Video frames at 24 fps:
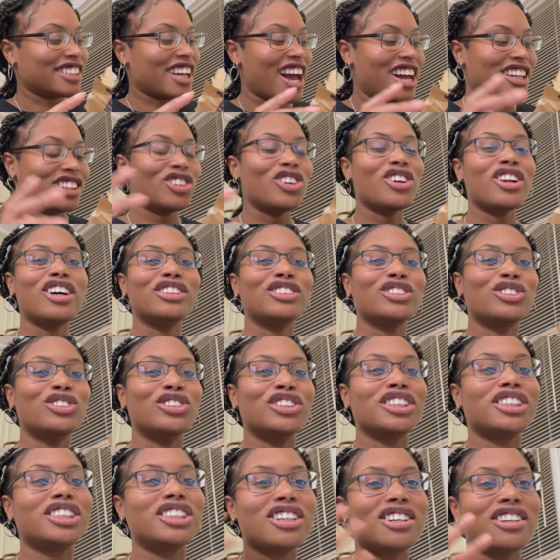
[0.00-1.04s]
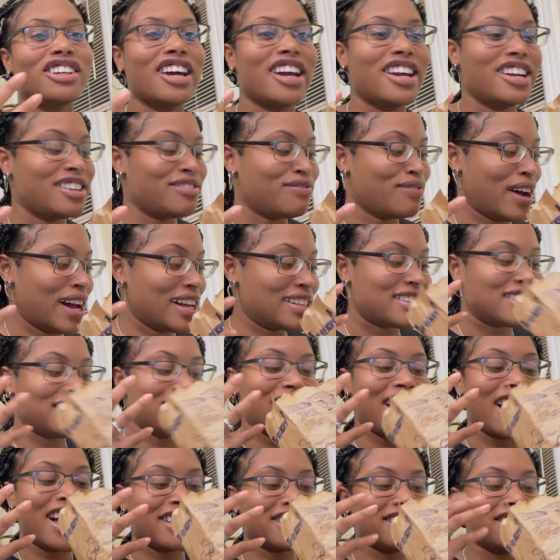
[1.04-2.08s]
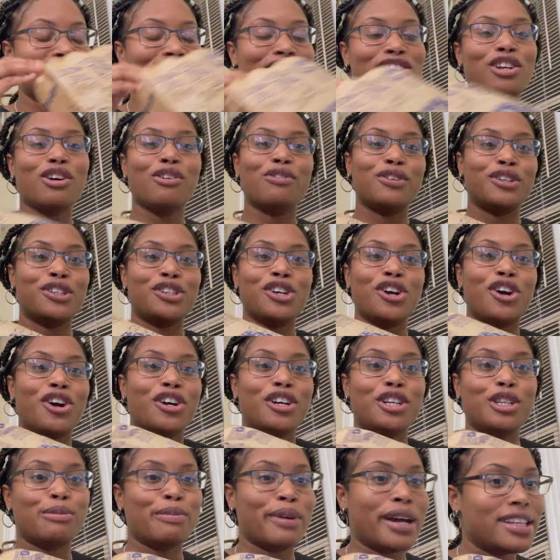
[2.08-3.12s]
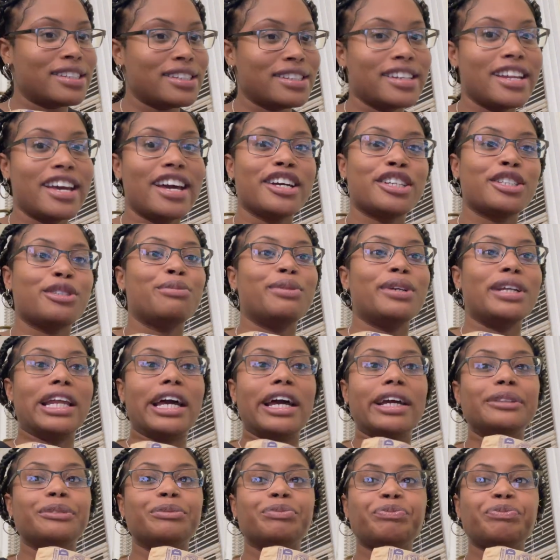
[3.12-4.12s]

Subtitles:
I thought I was gonna share like my snacks and stuff with y'all, because my snacks be like